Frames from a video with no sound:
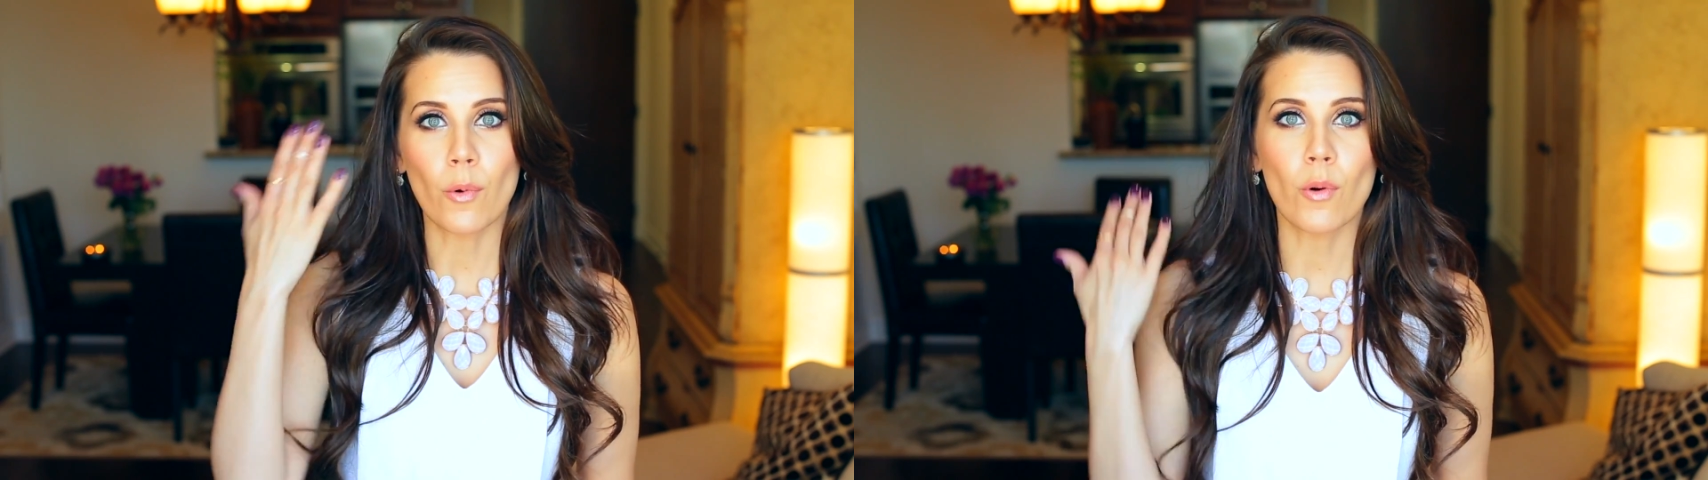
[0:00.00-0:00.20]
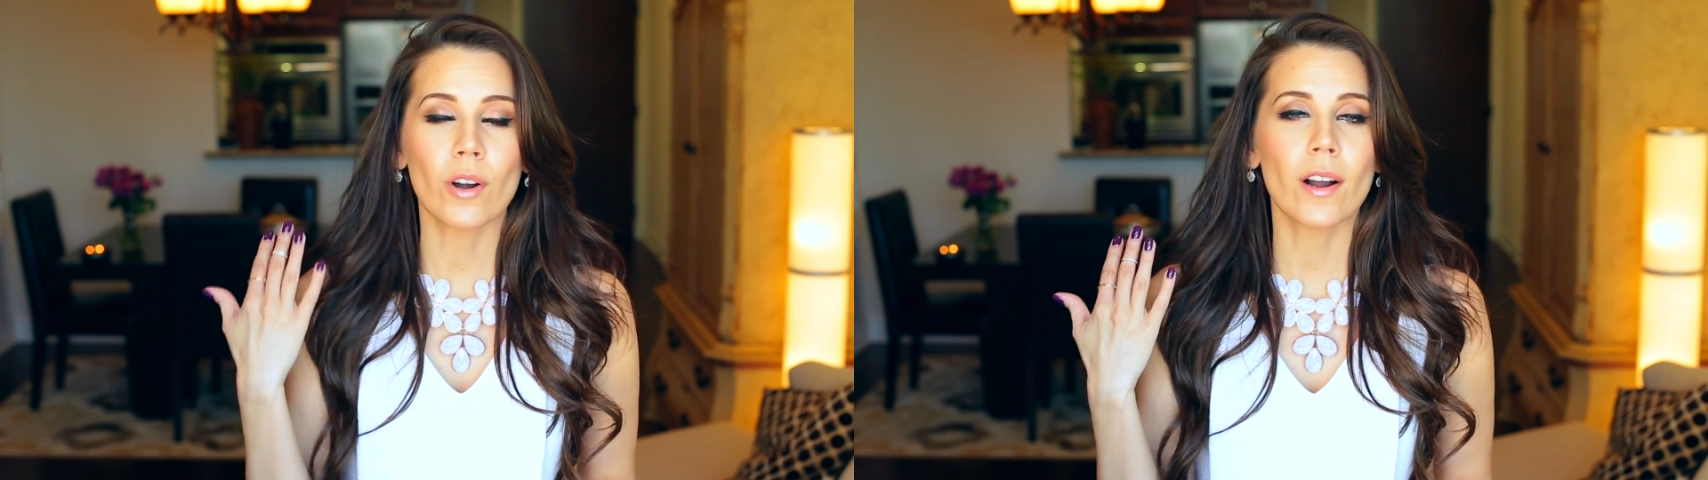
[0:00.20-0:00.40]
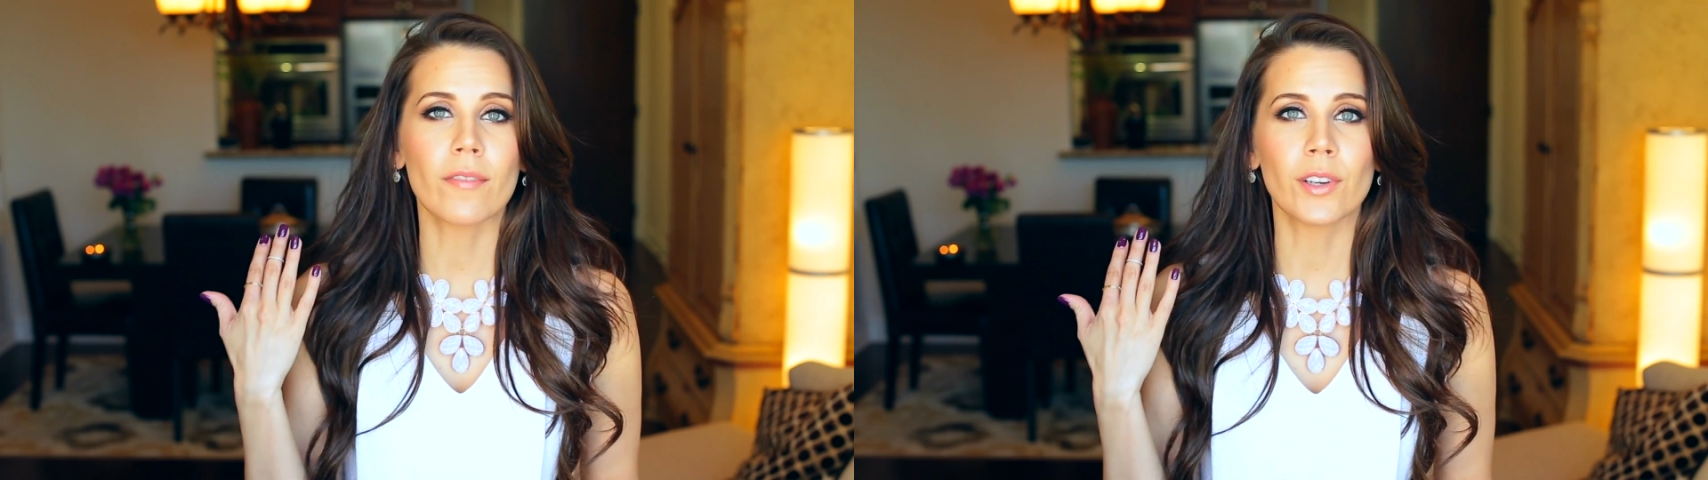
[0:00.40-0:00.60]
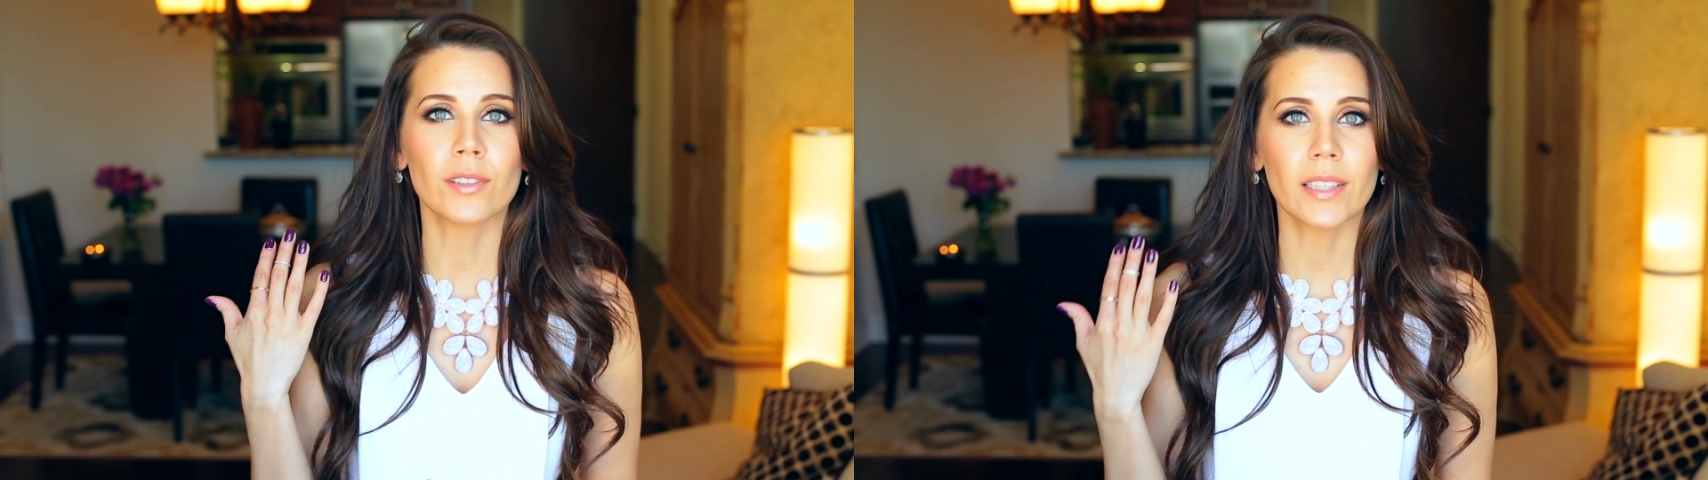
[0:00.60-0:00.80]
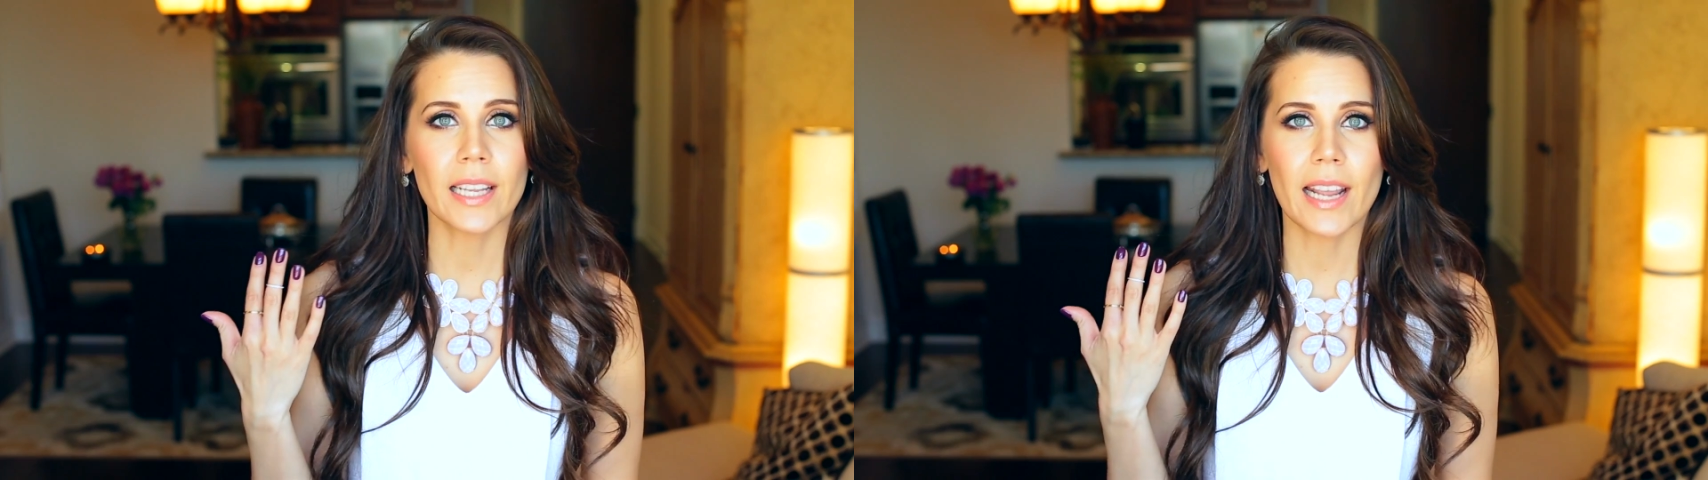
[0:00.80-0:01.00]
more of
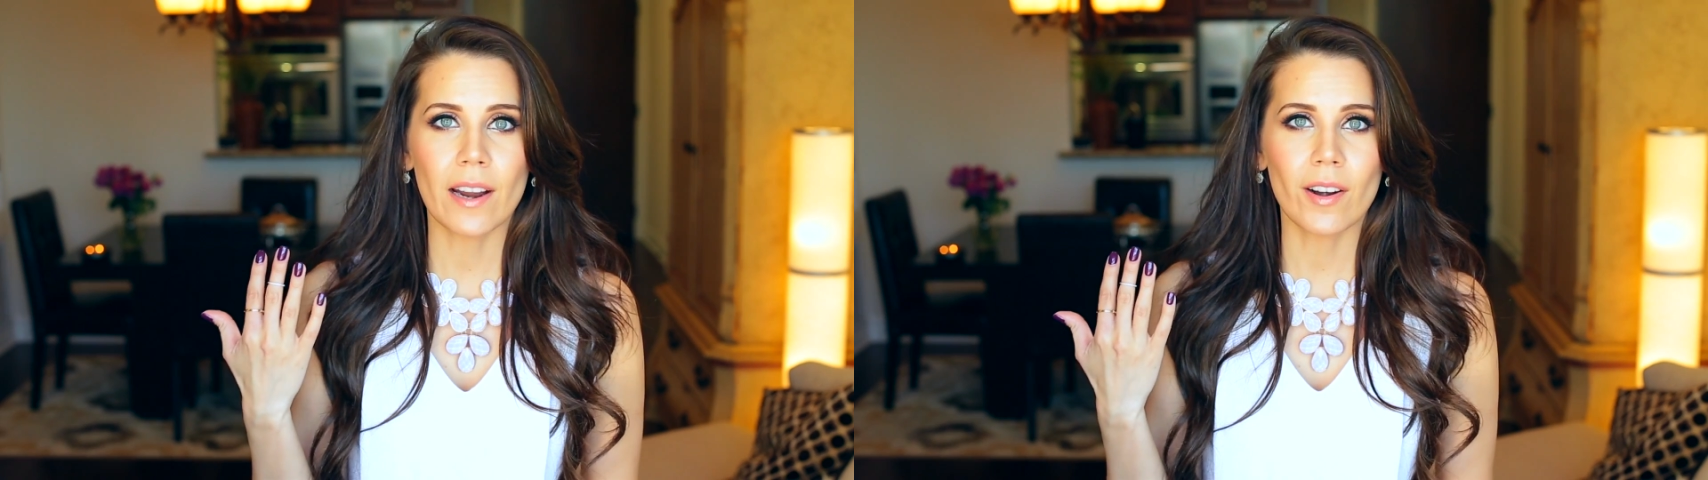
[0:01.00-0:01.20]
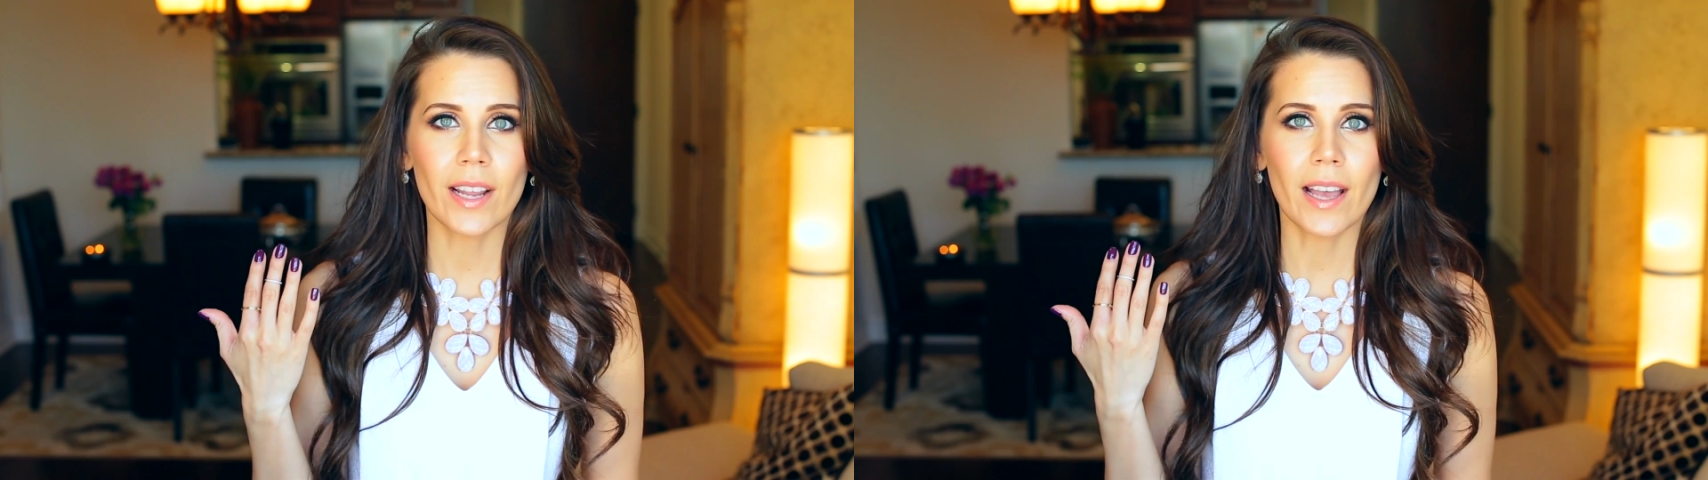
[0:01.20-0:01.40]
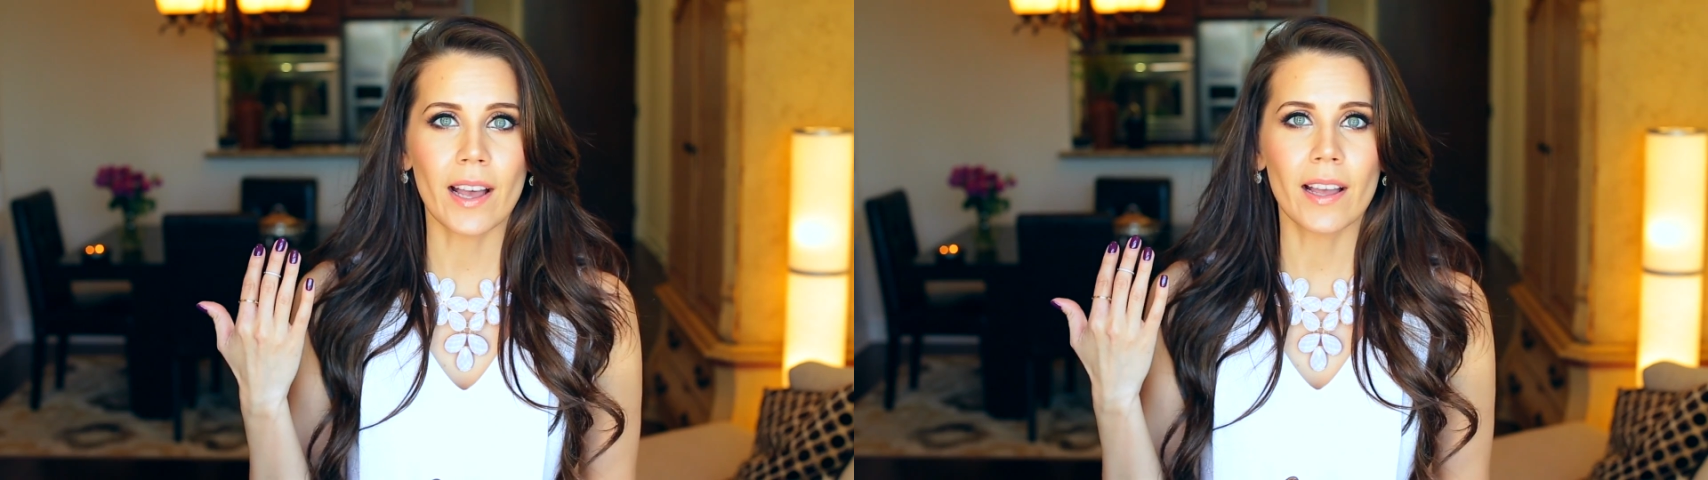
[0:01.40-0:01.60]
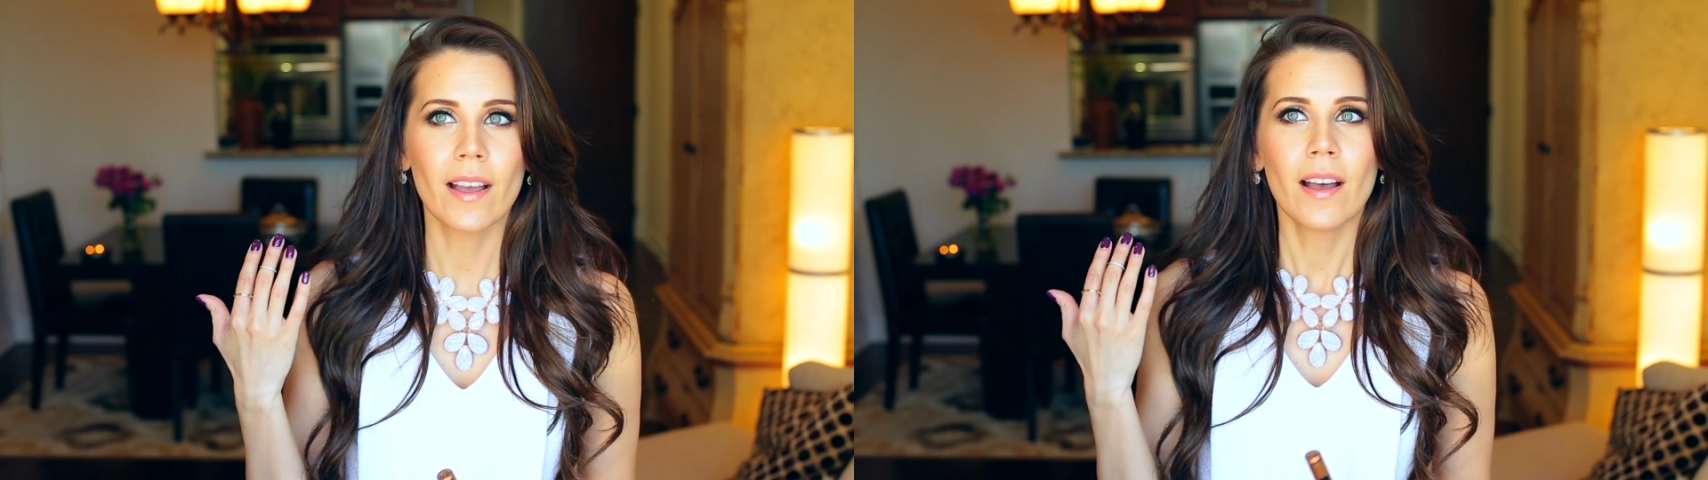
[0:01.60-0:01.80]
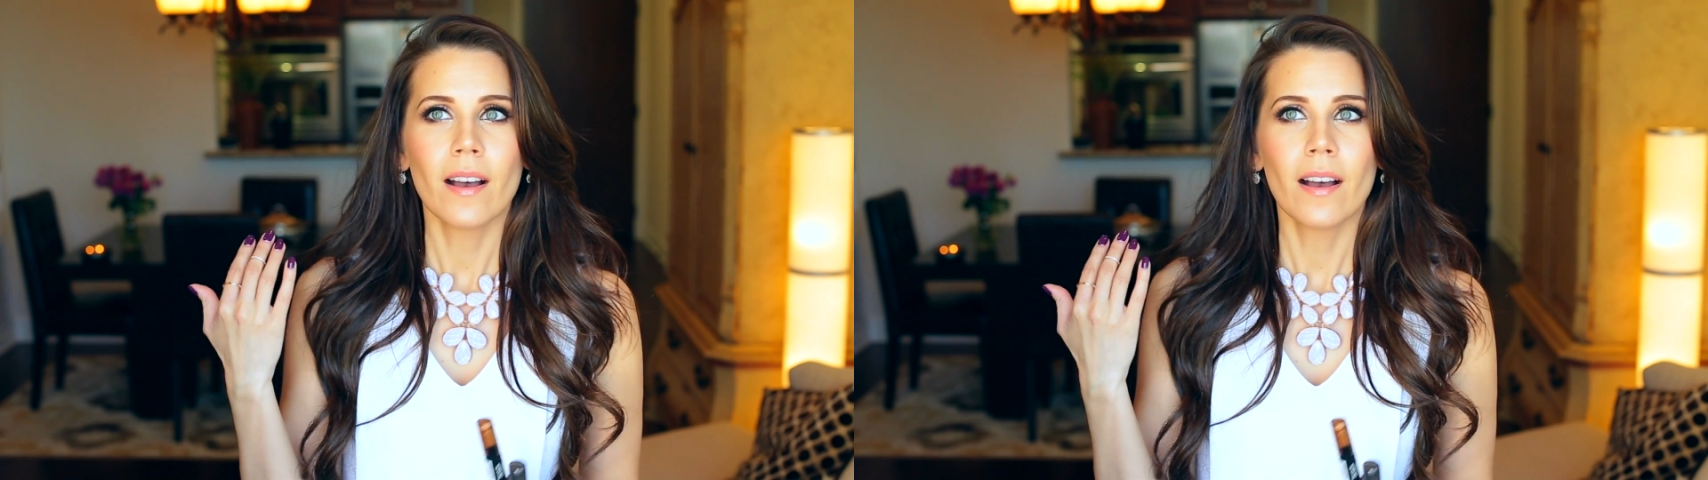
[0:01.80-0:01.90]
your lid area,